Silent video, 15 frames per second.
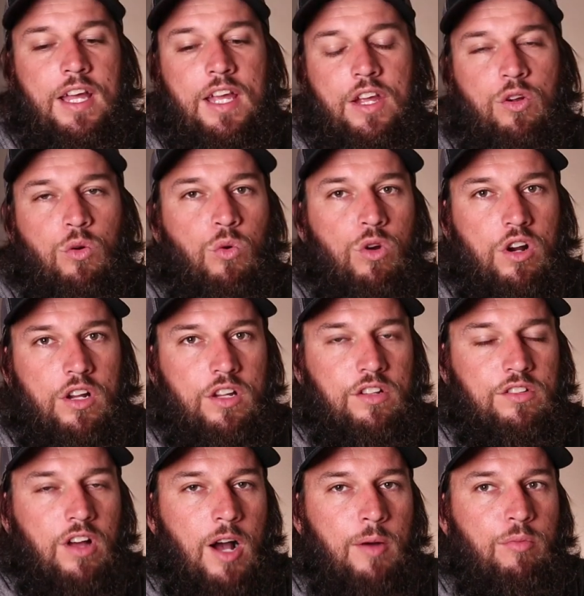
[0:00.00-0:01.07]
It'll work on your
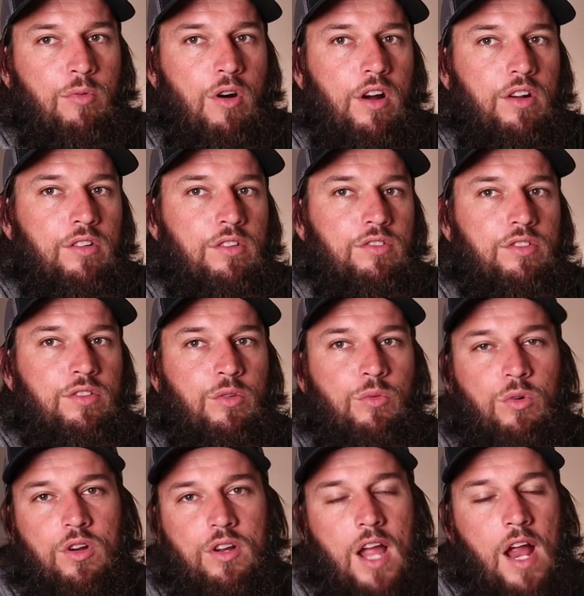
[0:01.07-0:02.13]
top waters. It'll
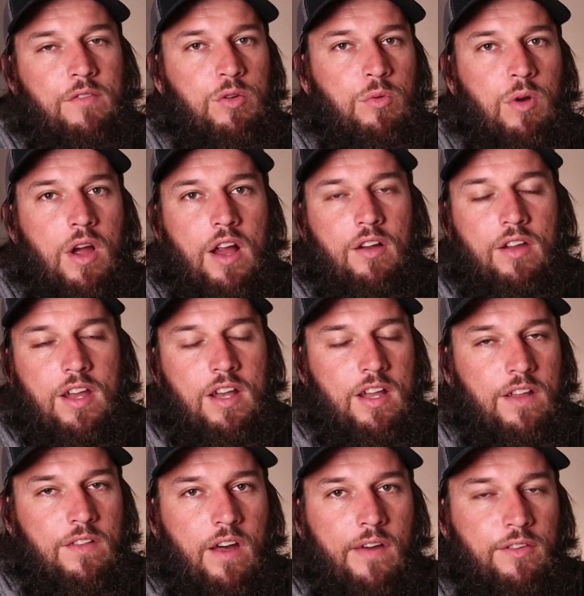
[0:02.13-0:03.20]
work everywhere
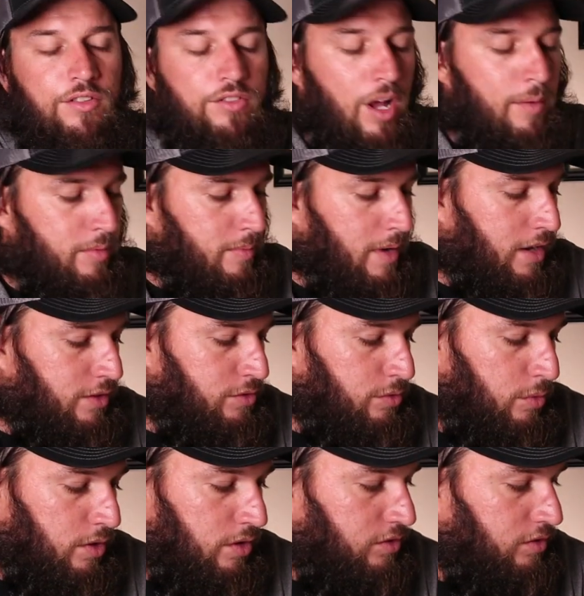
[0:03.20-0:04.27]
any of the other scupper mounts
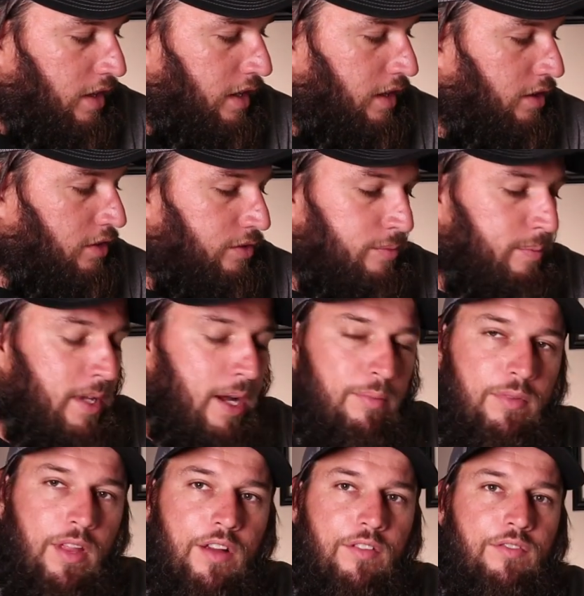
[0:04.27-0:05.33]
works. And it'll be
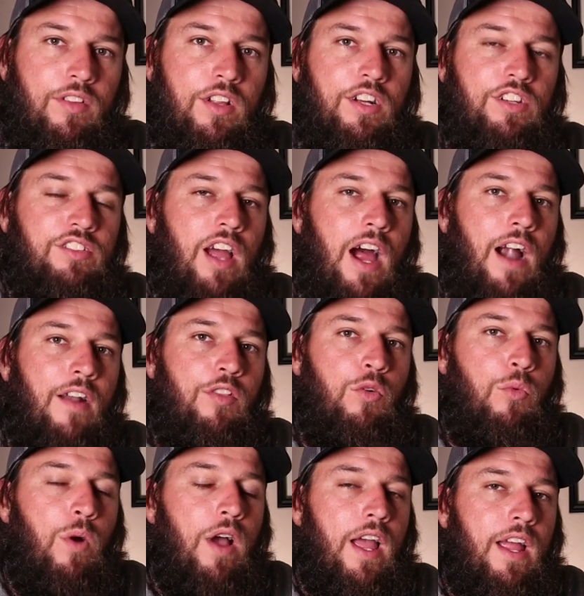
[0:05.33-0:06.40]
up there flush, out of
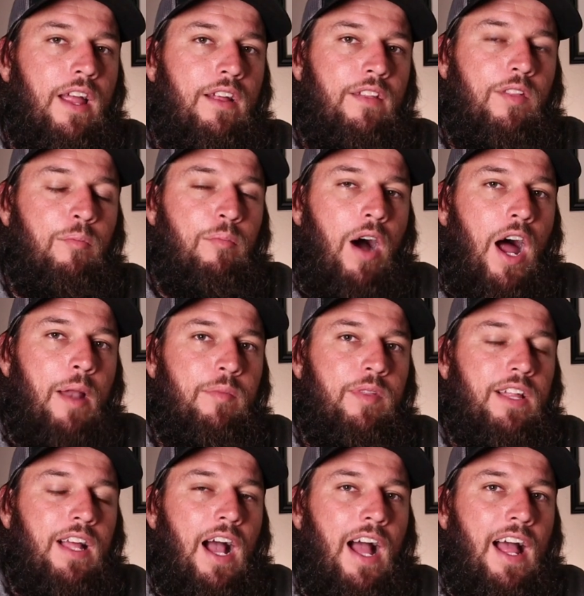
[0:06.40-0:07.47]
the way. The bottom of
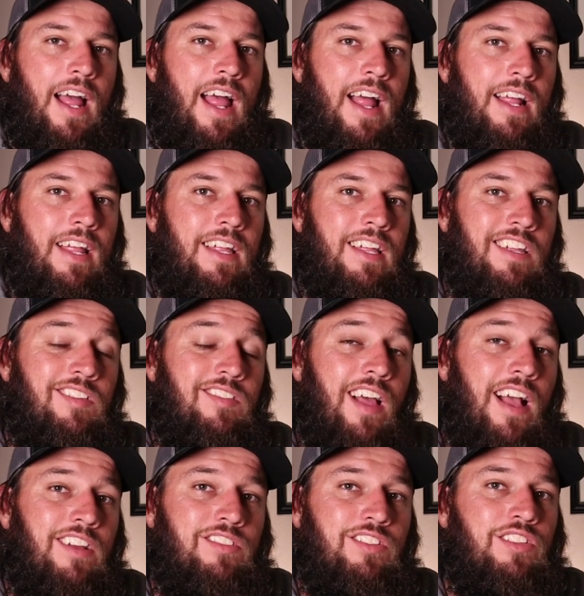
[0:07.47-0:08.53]
the kayak is
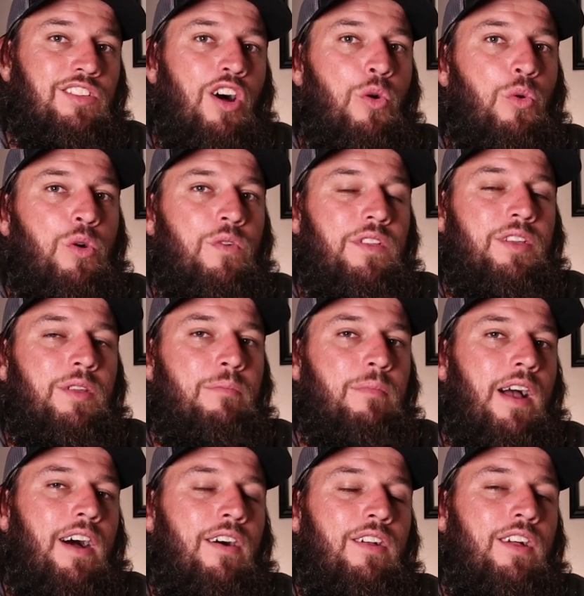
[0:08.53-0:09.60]
actually lower than the
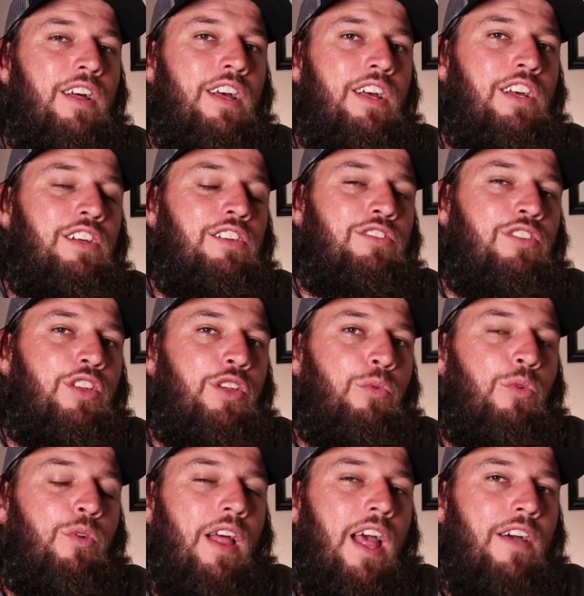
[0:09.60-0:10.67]
mount, so you
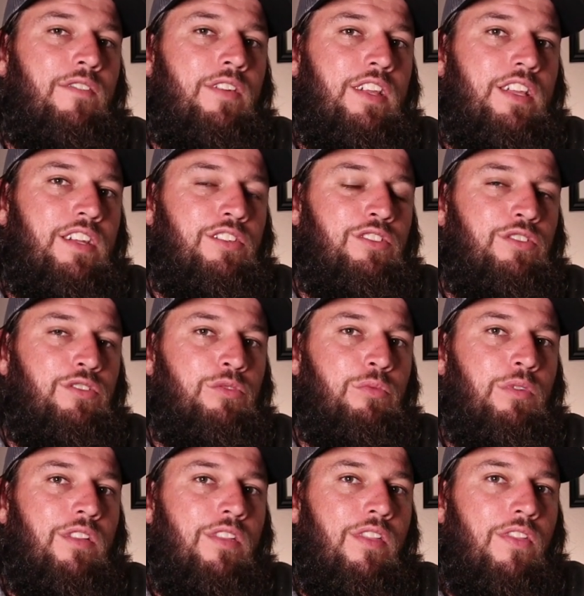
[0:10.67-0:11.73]
won't have any issues
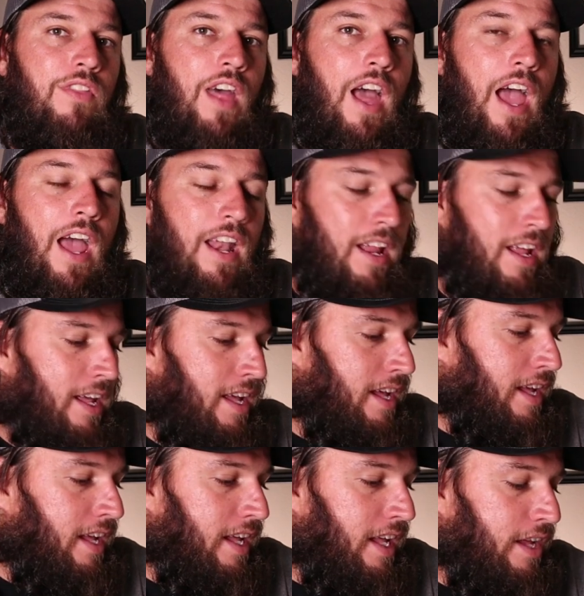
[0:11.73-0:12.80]
with that.
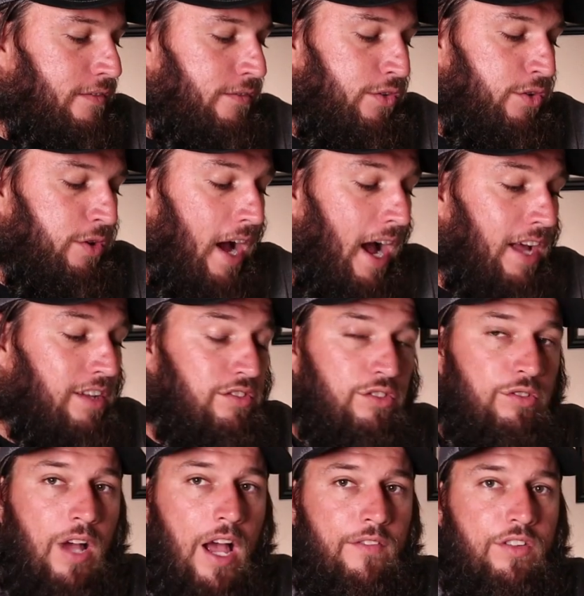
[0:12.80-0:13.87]
If you guys
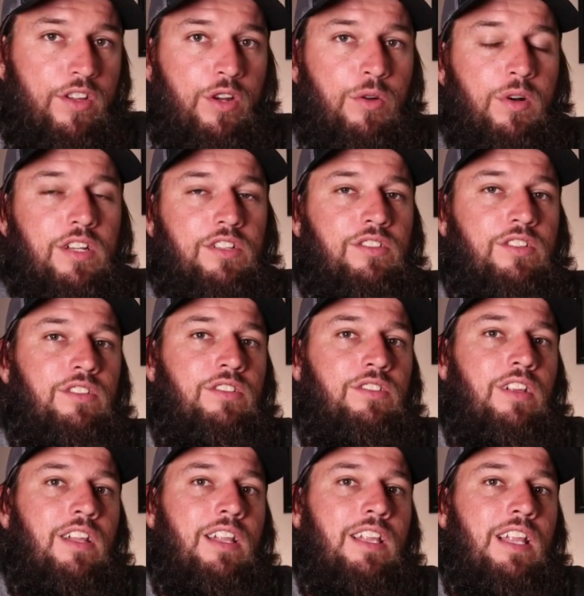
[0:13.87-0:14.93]
do have any
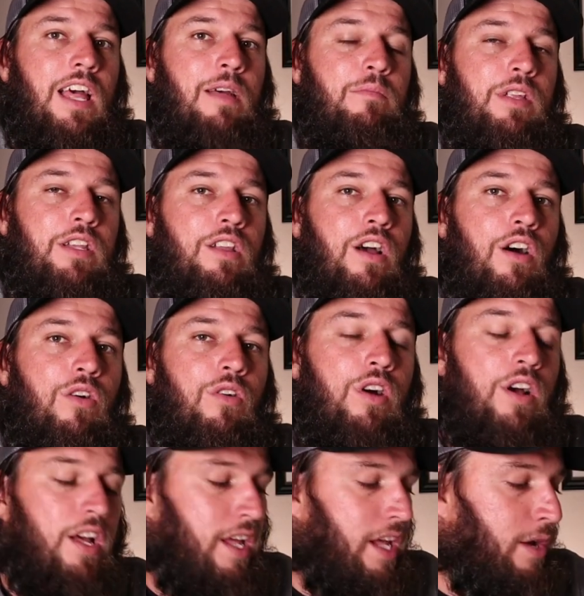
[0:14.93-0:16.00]
questions, let me
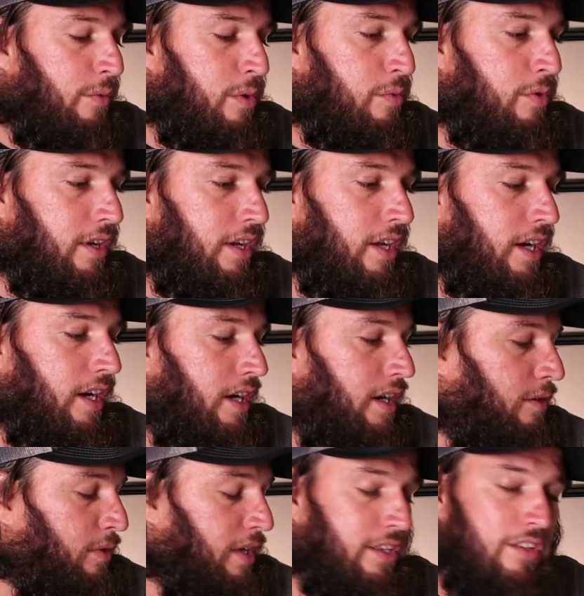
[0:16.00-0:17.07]
know and we will uh,
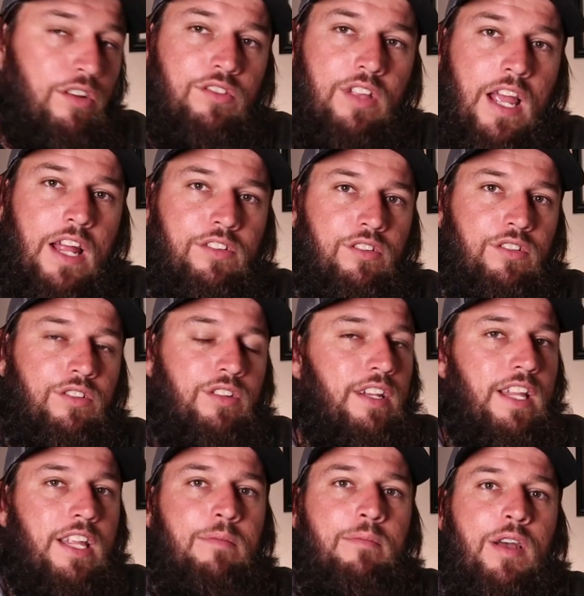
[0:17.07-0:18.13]
get those answered. You can
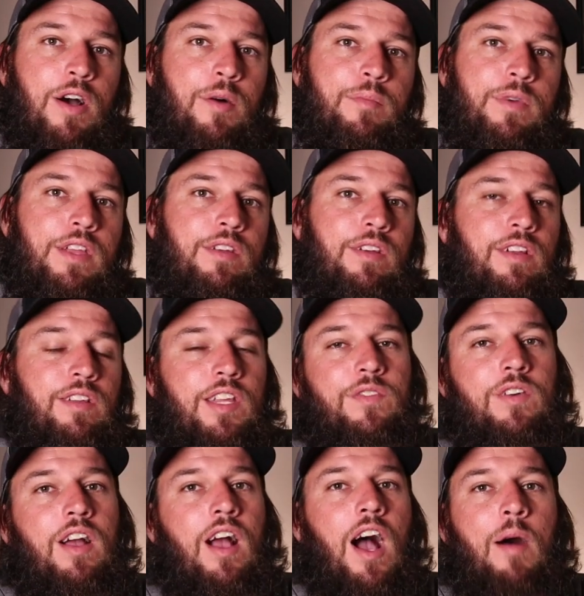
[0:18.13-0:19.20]
email me, you can
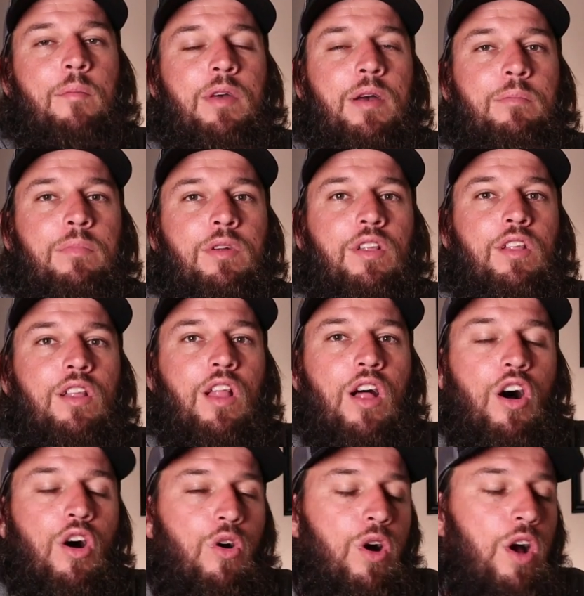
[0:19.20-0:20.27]
leave a comment
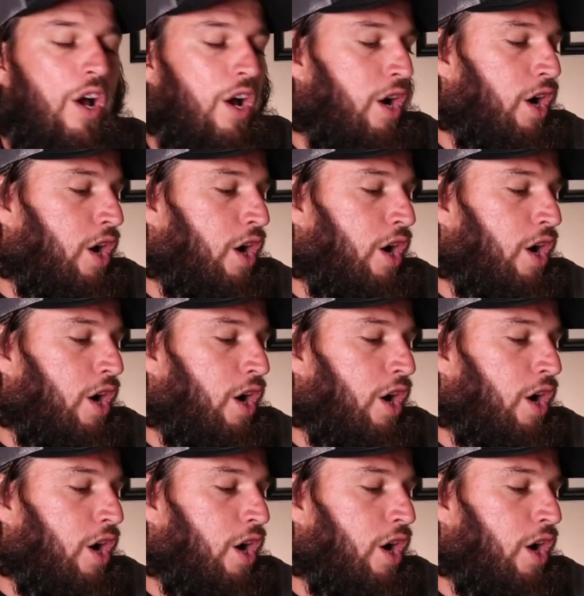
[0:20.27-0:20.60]
below.